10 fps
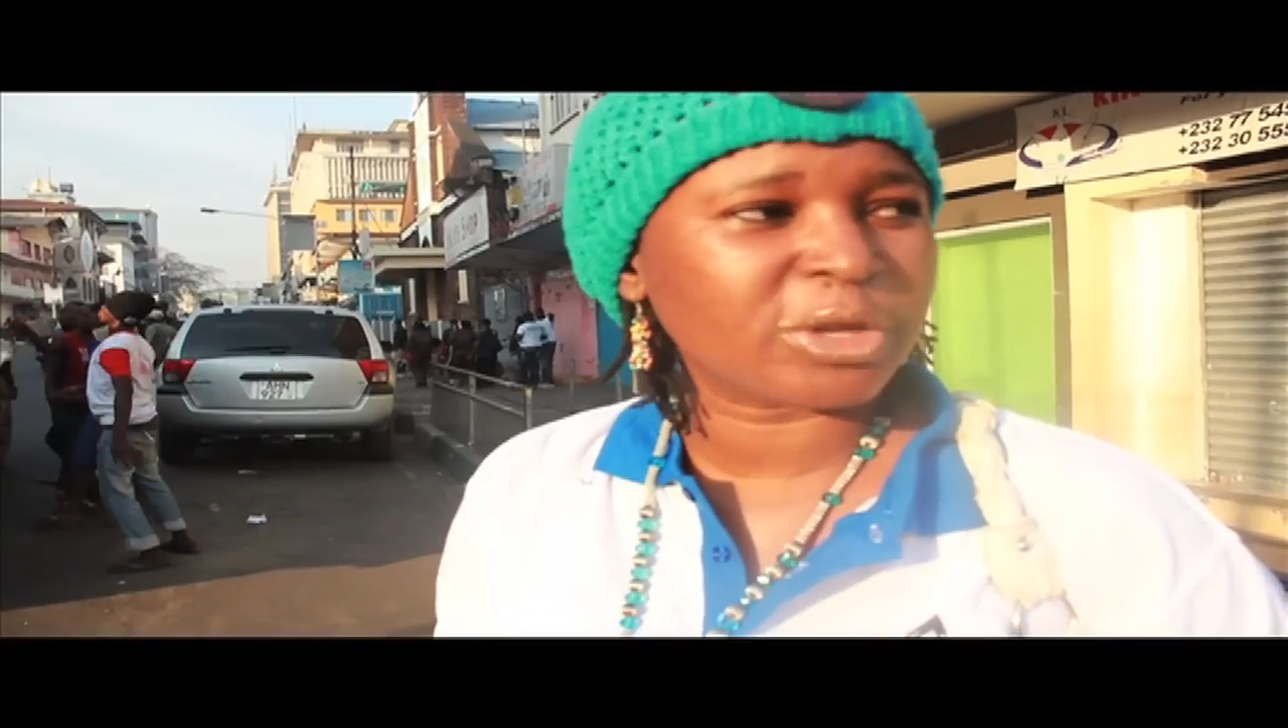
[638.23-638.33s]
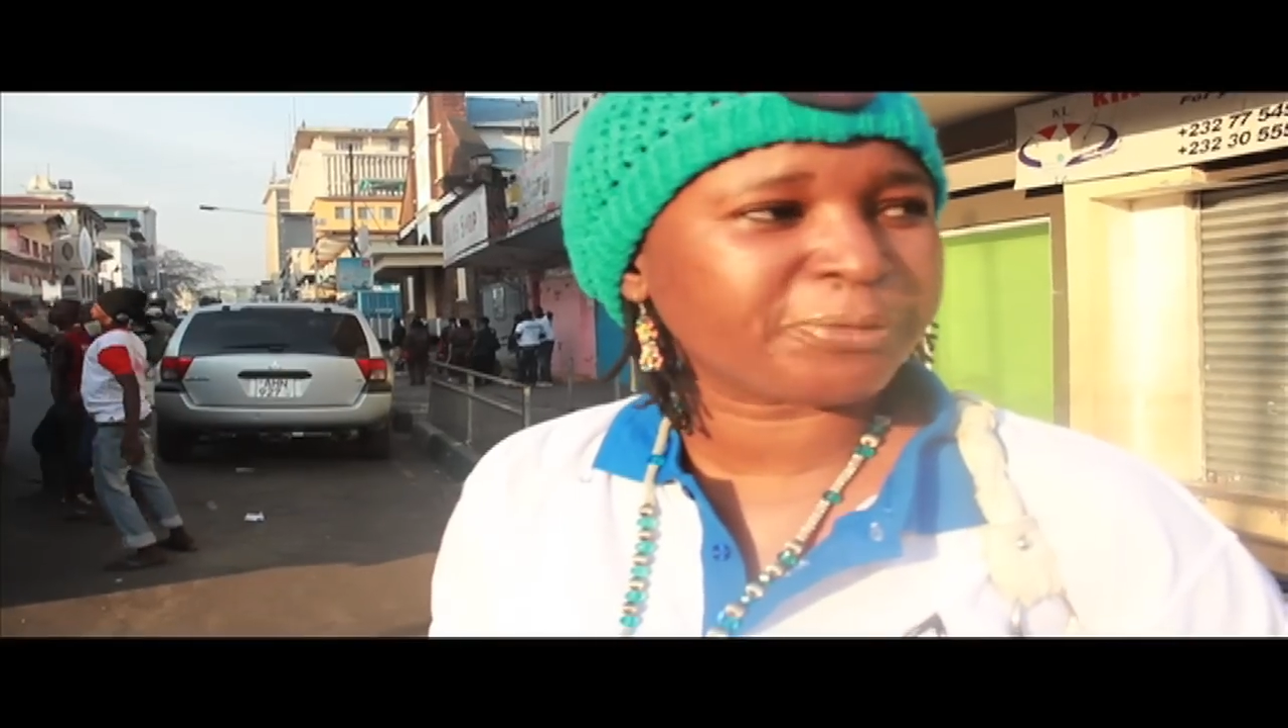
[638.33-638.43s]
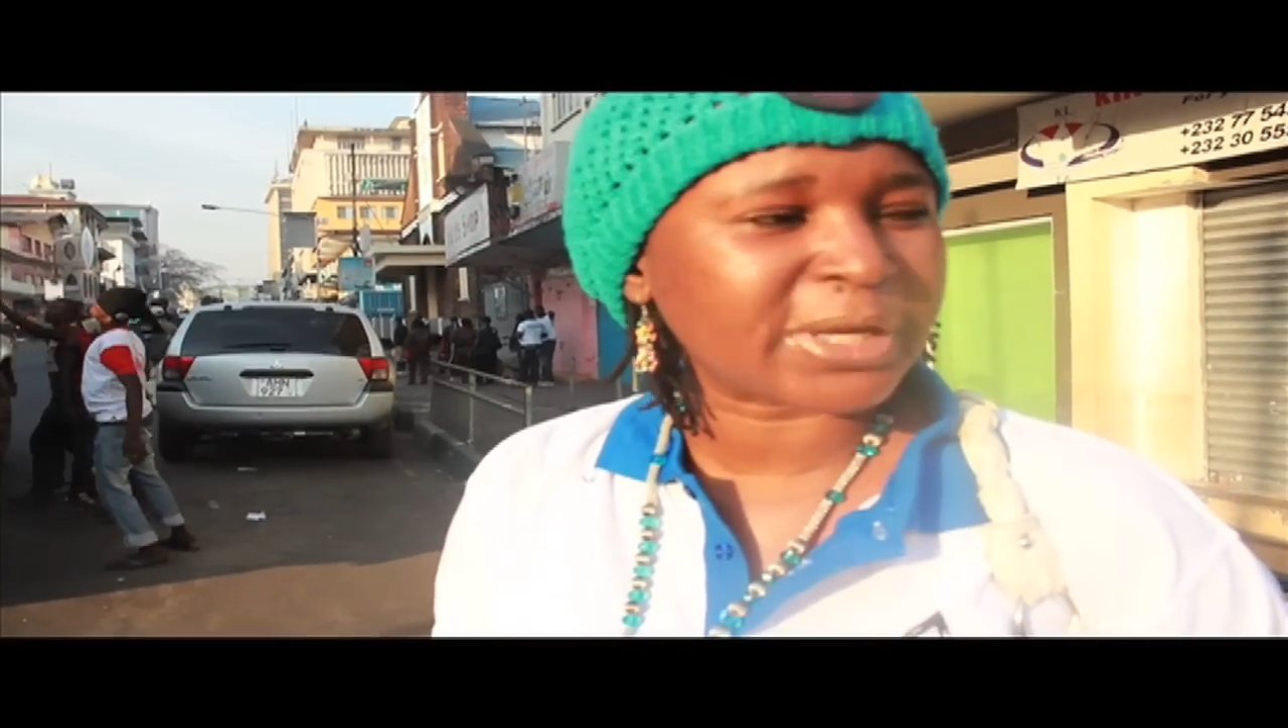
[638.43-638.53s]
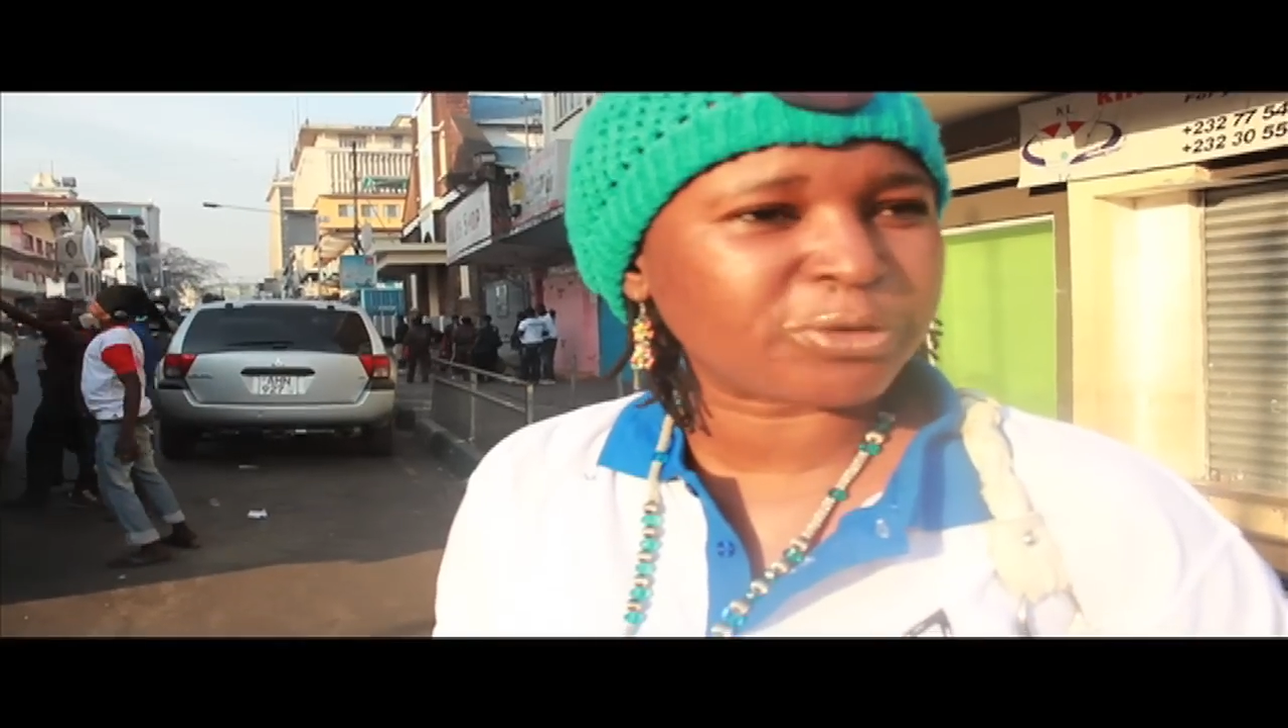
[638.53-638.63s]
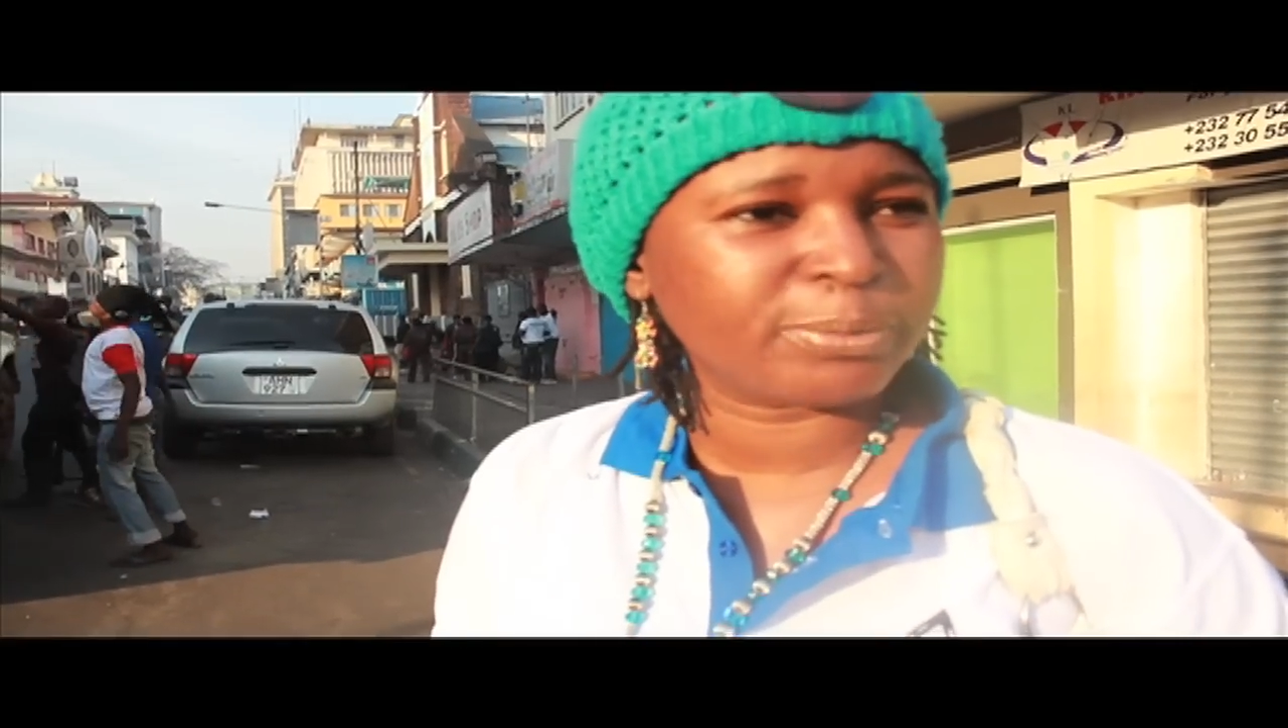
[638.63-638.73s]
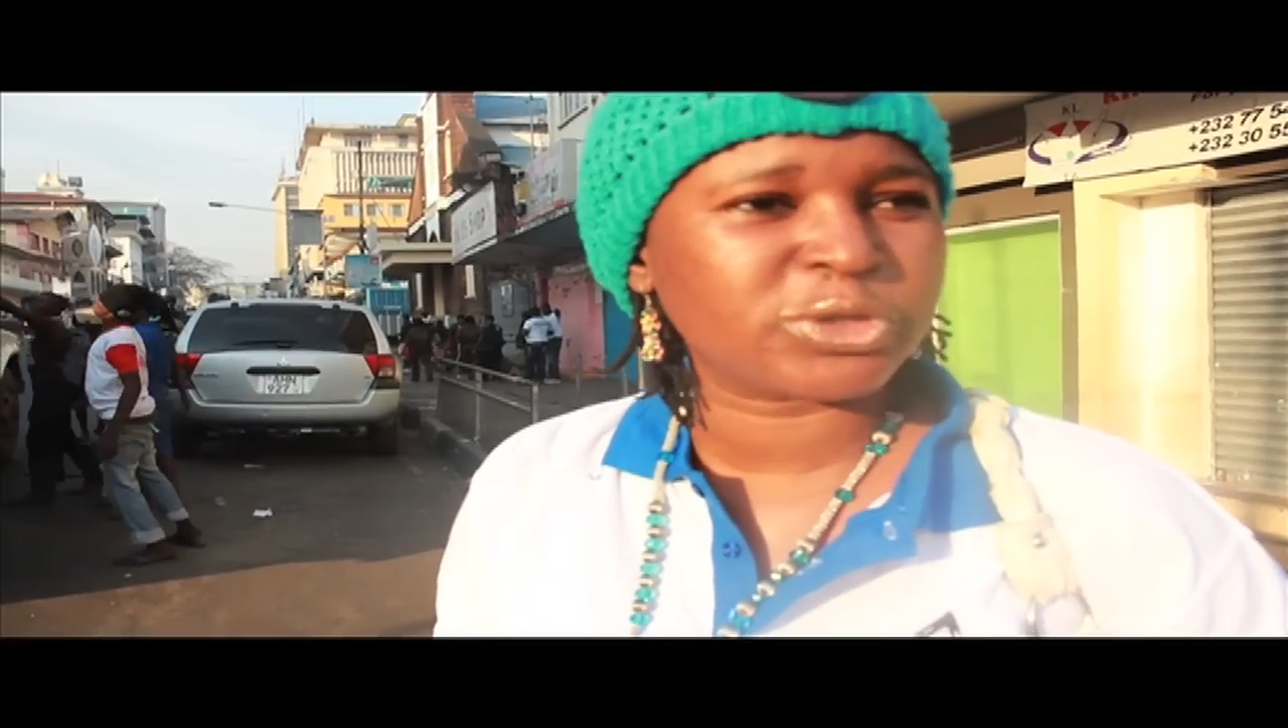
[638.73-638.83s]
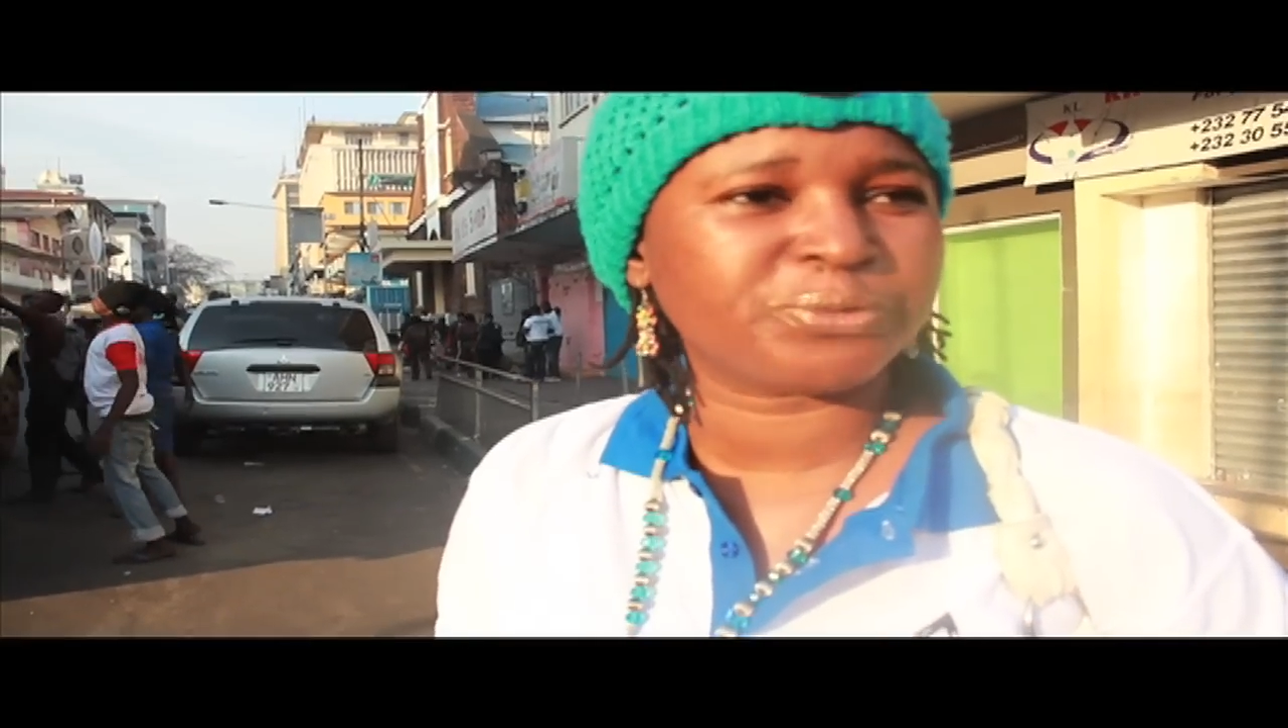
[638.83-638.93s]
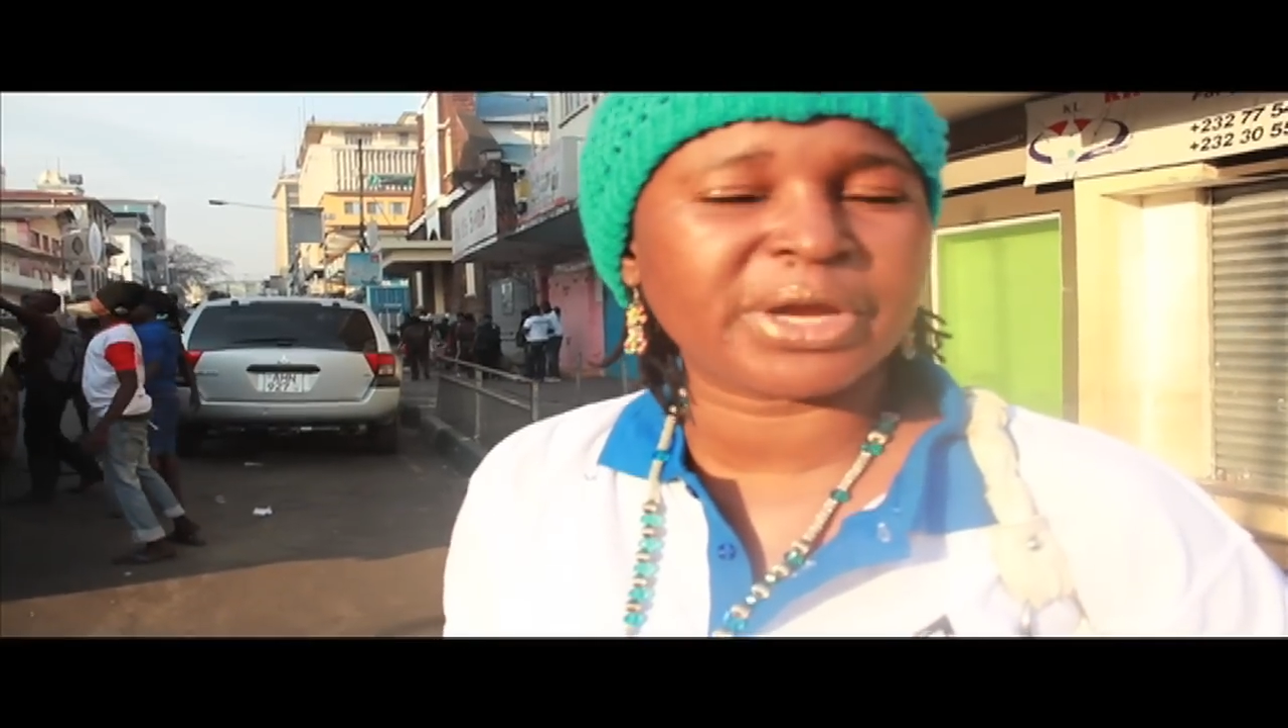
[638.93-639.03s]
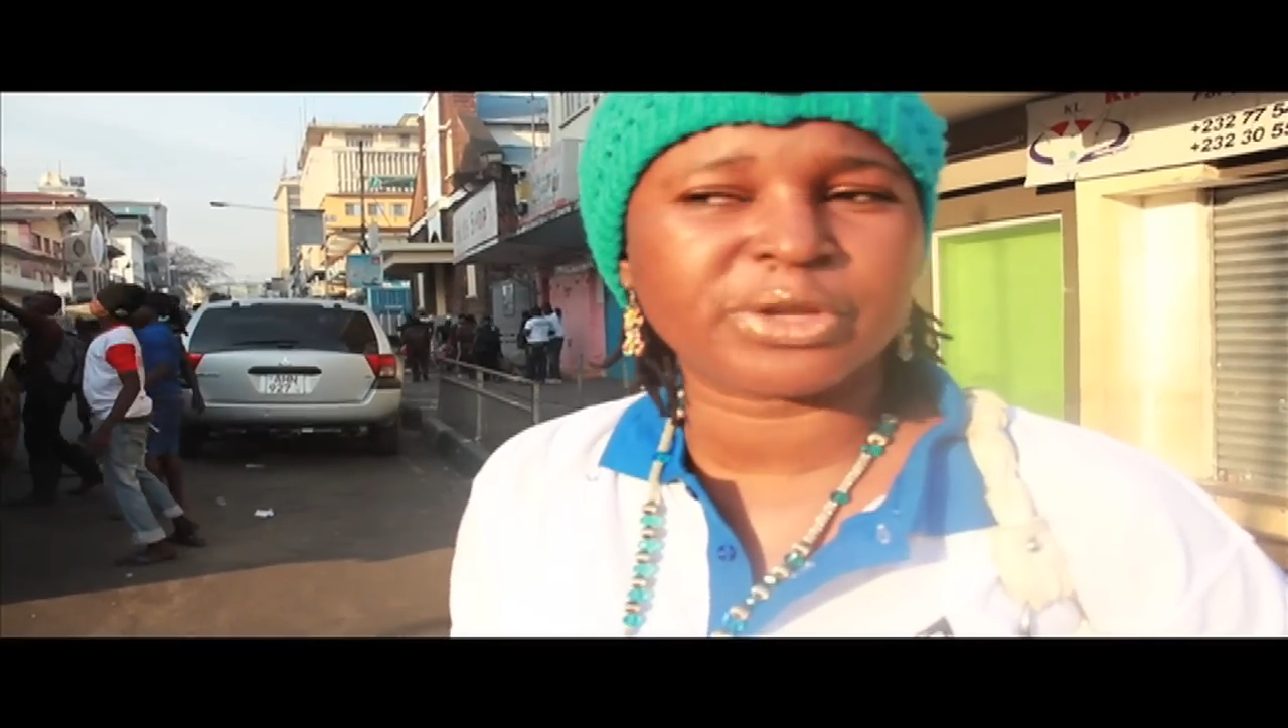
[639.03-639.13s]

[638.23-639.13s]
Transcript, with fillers: we expect to beautify